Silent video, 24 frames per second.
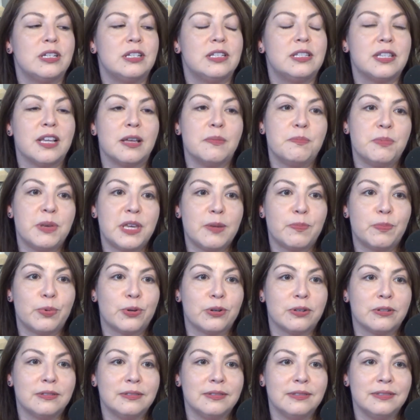some
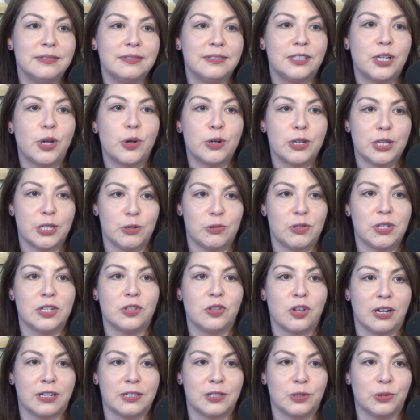people go to UT
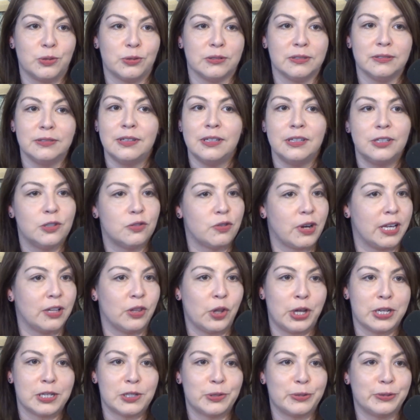Law School, great
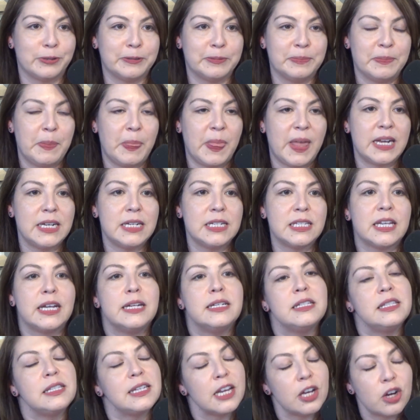law school, and decide
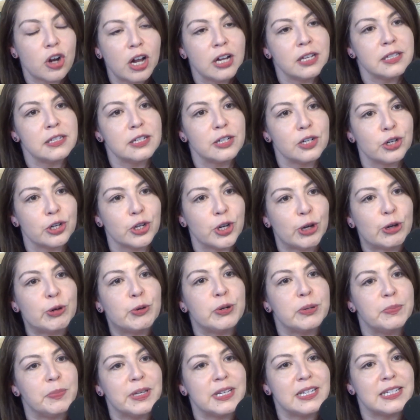to stay in Austin or go
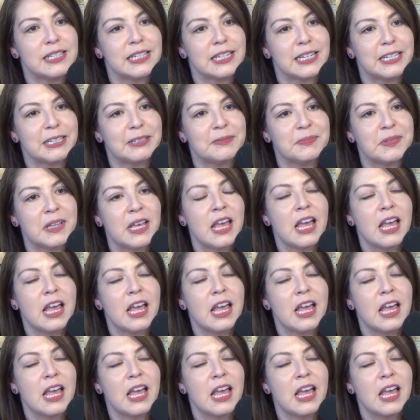to a big city.